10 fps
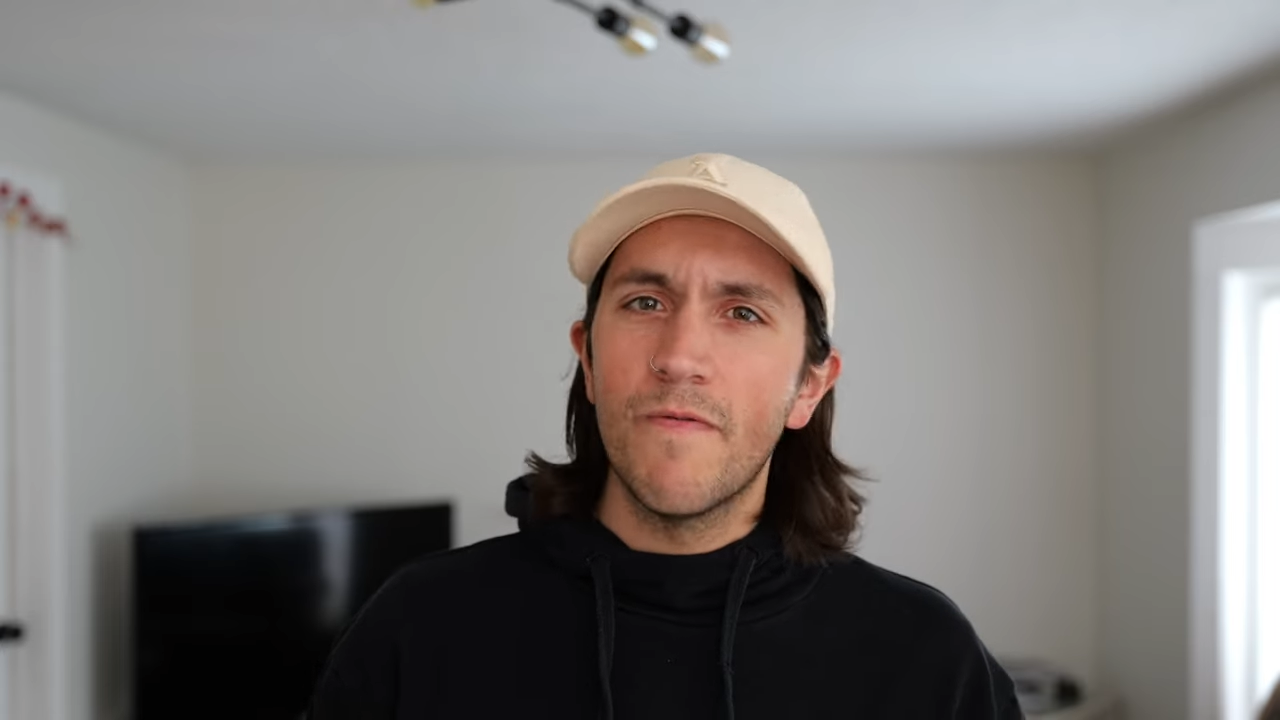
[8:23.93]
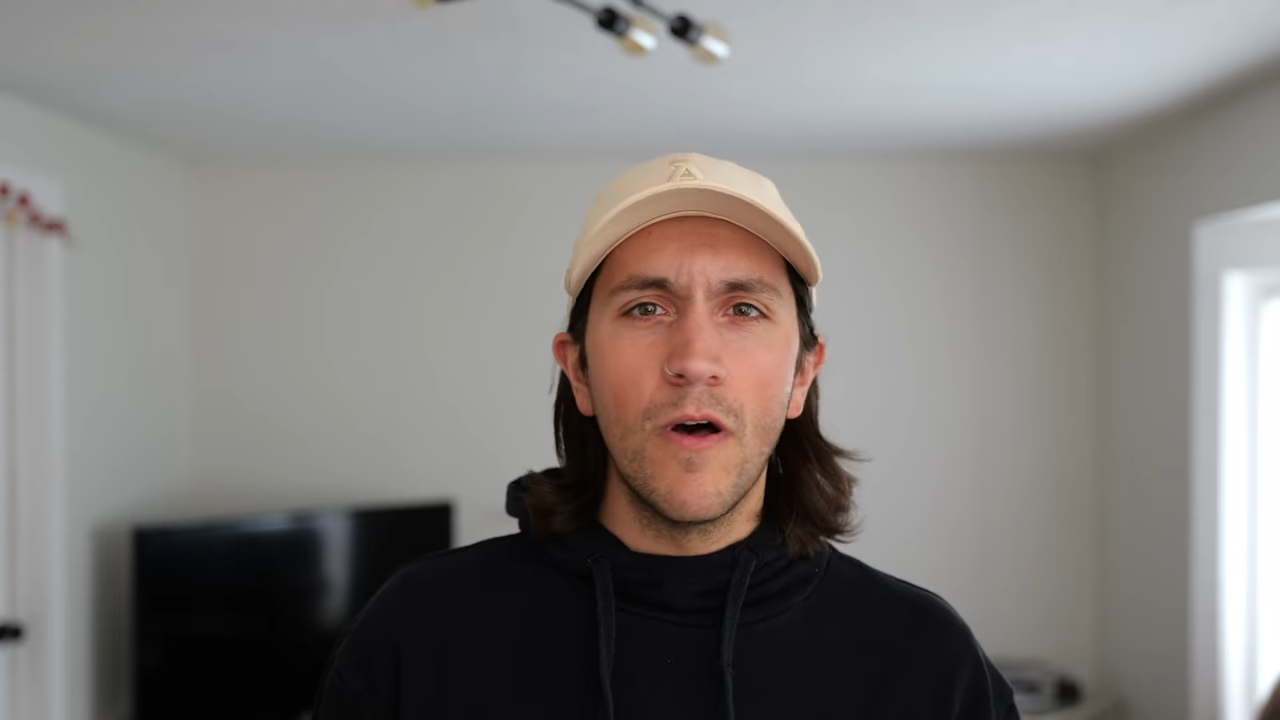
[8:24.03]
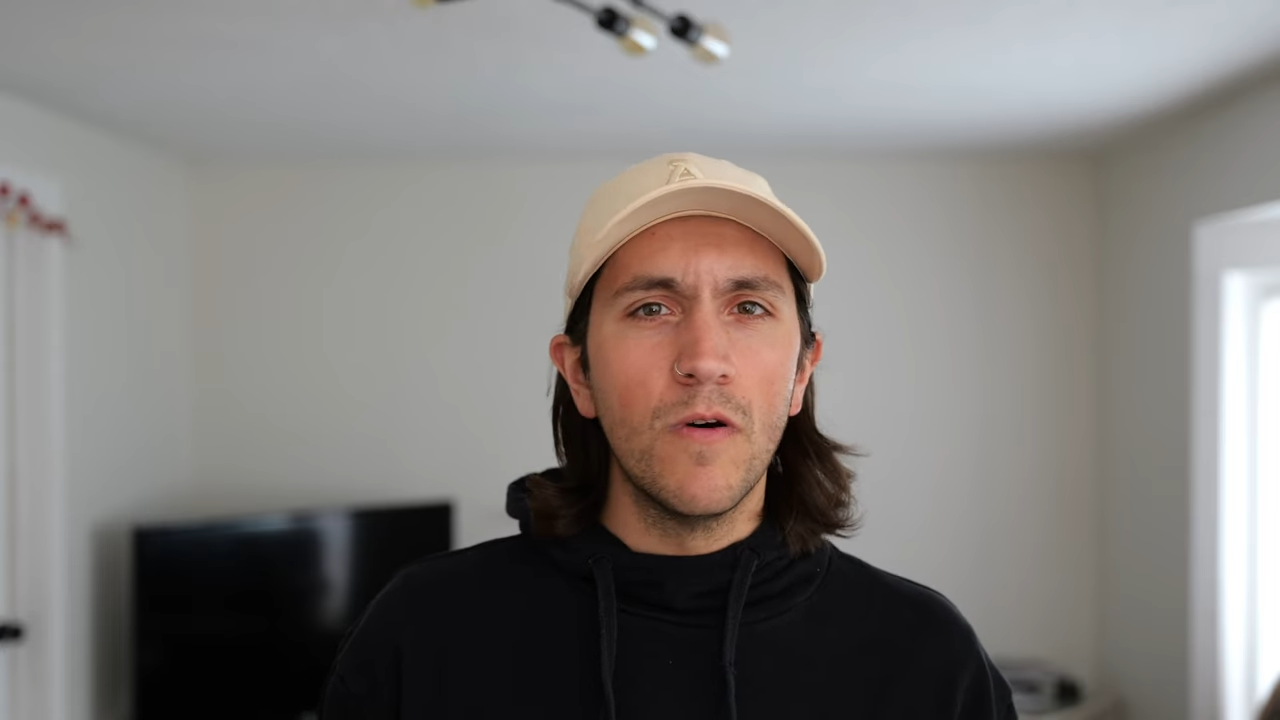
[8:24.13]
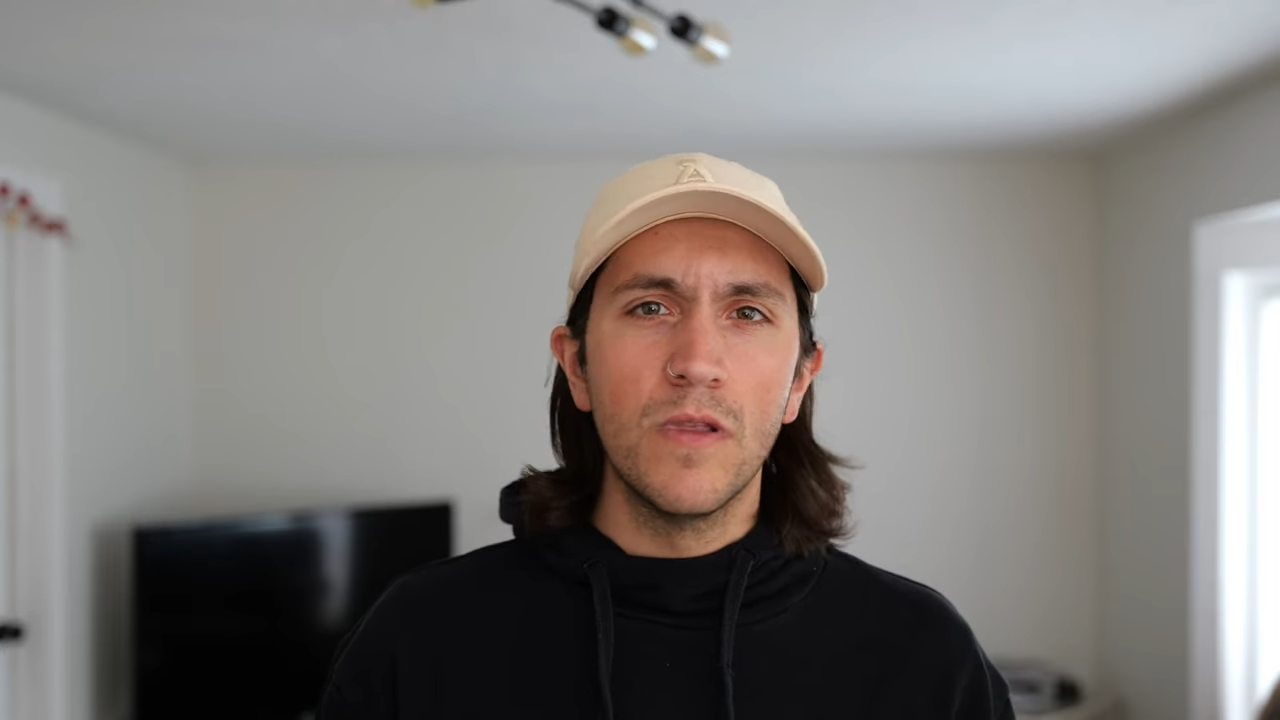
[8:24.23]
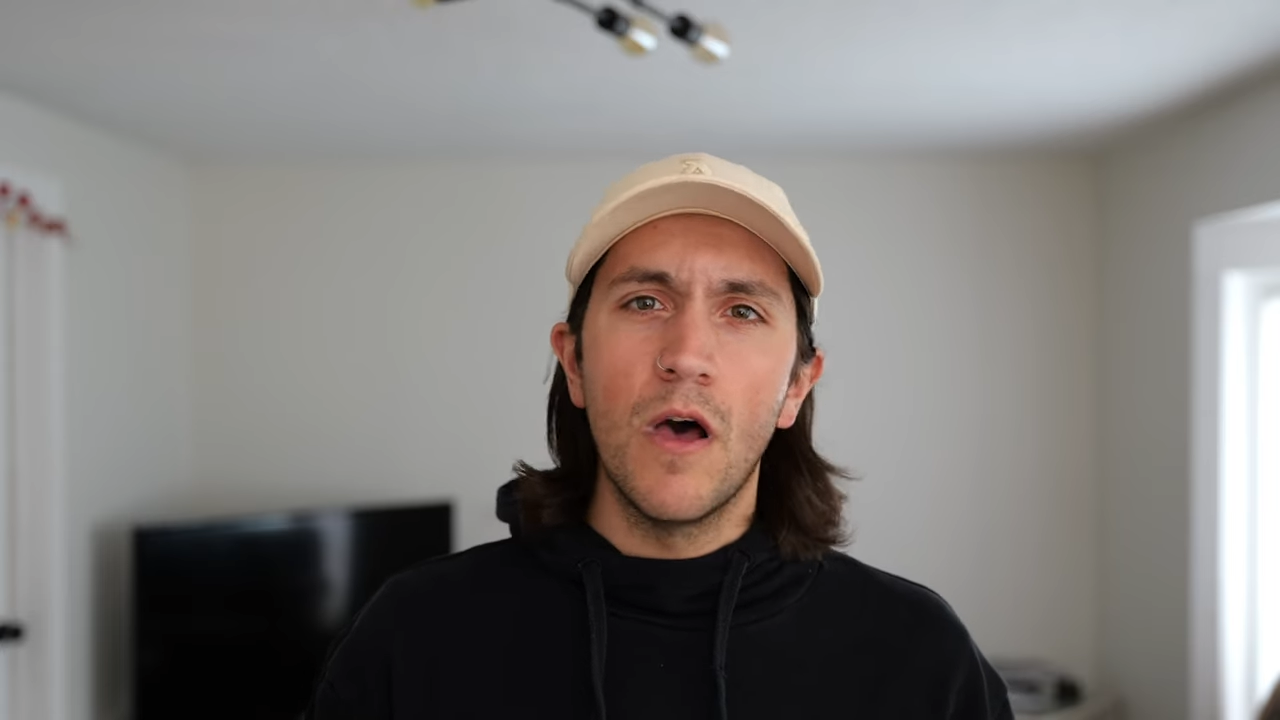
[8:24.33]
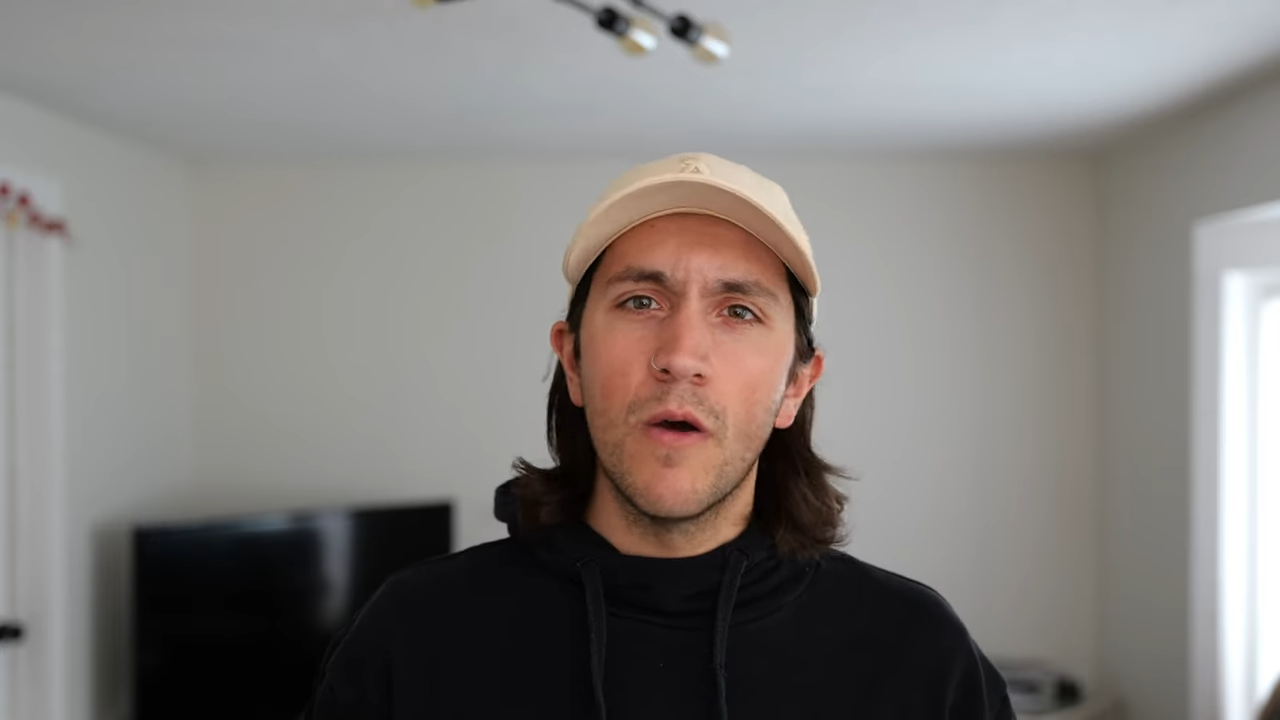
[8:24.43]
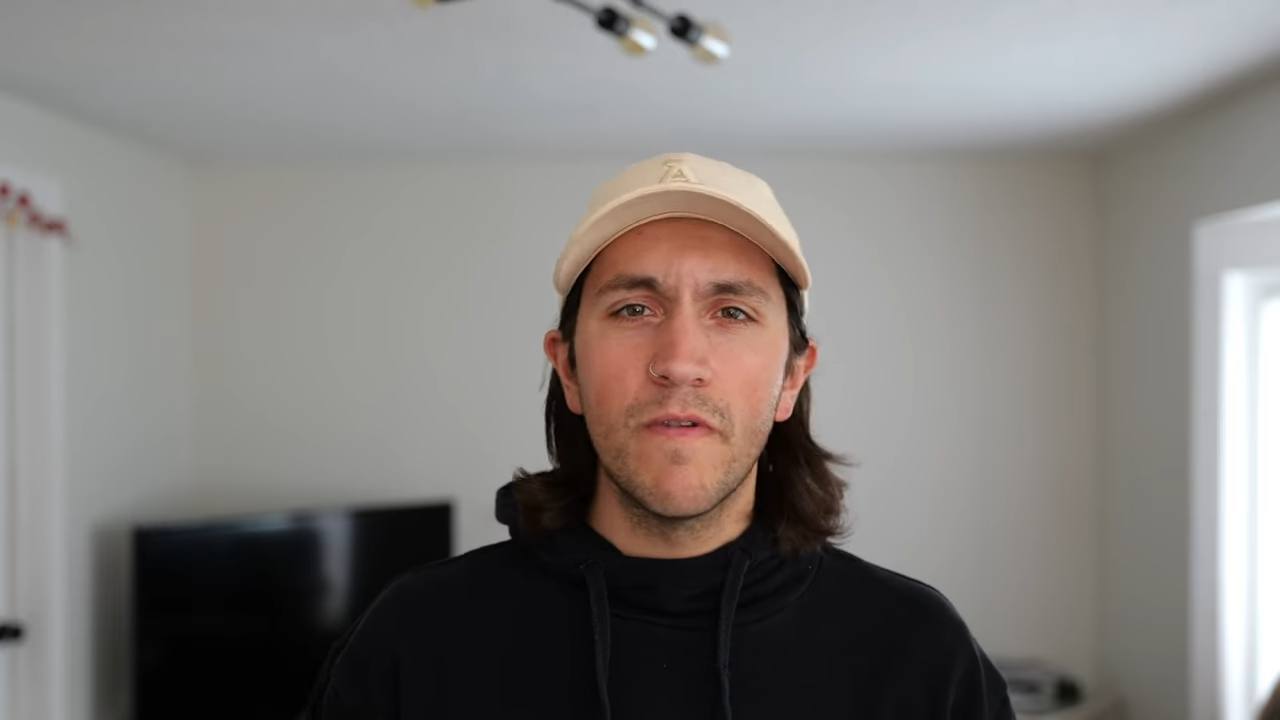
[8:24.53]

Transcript: and follow along.